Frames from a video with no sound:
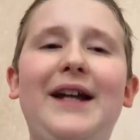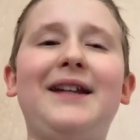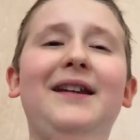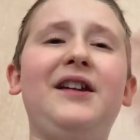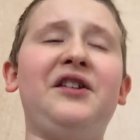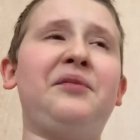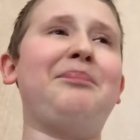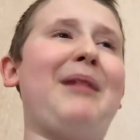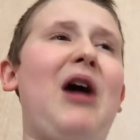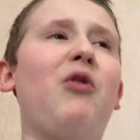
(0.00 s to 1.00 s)
his
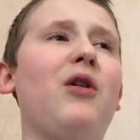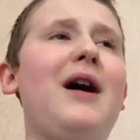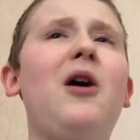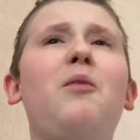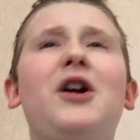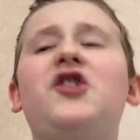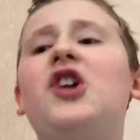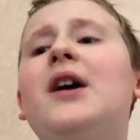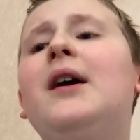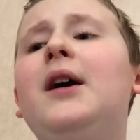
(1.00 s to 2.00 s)
power, how much
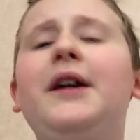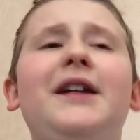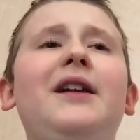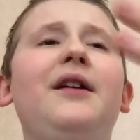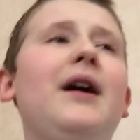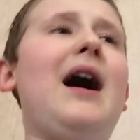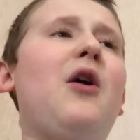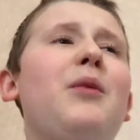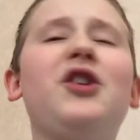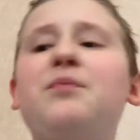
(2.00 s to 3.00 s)

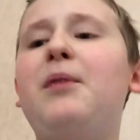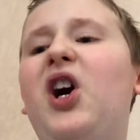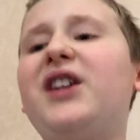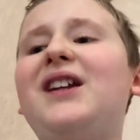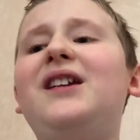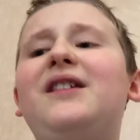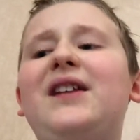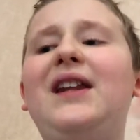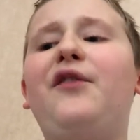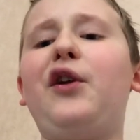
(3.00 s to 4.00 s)
bodies
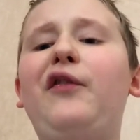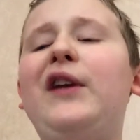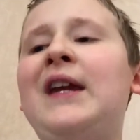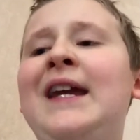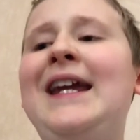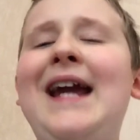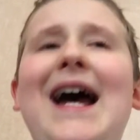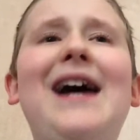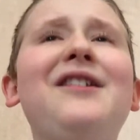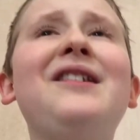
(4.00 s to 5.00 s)
and everything he
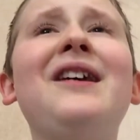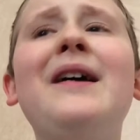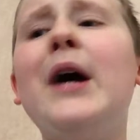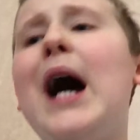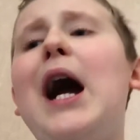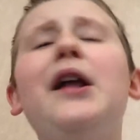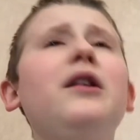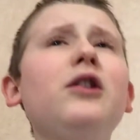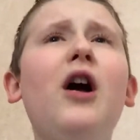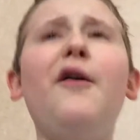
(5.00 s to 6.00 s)
has. I
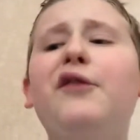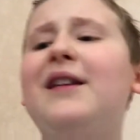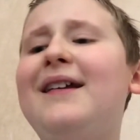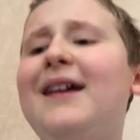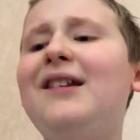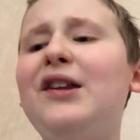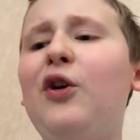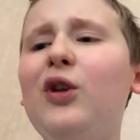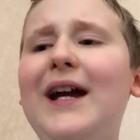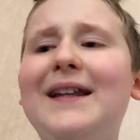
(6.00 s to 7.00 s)
loved his
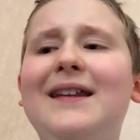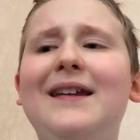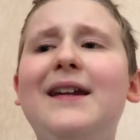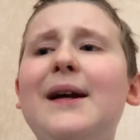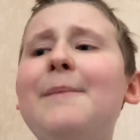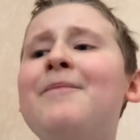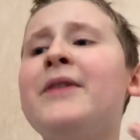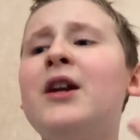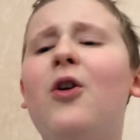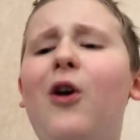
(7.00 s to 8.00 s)
whole idea
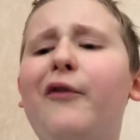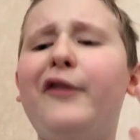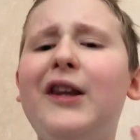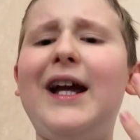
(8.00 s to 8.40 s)
of